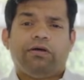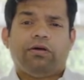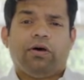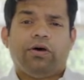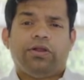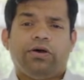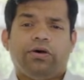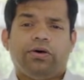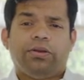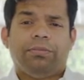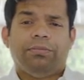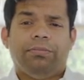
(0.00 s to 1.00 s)
a, on a,
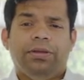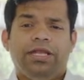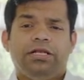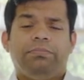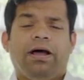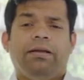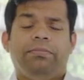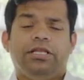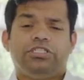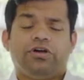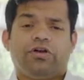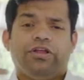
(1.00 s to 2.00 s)
on a minute by
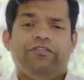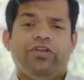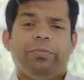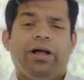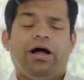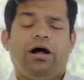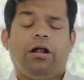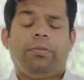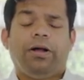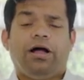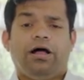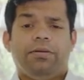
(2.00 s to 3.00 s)
minute or even by hour
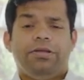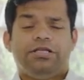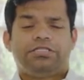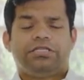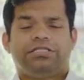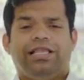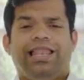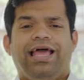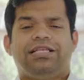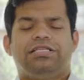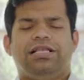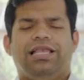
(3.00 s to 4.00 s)
by hour basis.
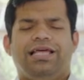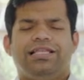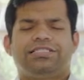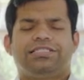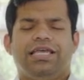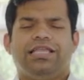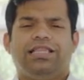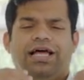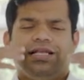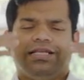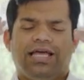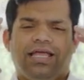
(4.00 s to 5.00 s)
Let let us take
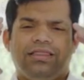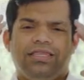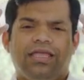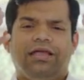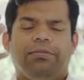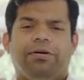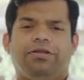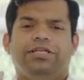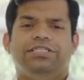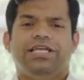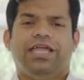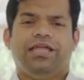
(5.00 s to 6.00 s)
that and think about
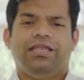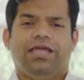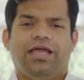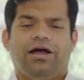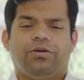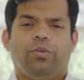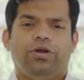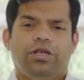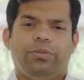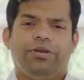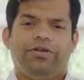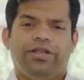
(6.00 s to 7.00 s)
it day in, day out. What
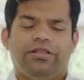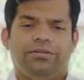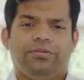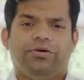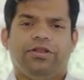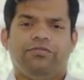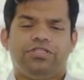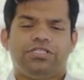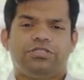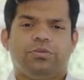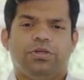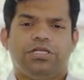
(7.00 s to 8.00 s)
did we read in the morning? This
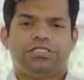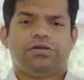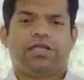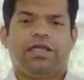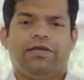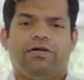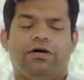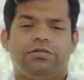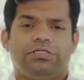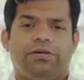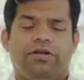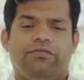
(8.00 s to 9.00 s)
is the verse. Okay, God is my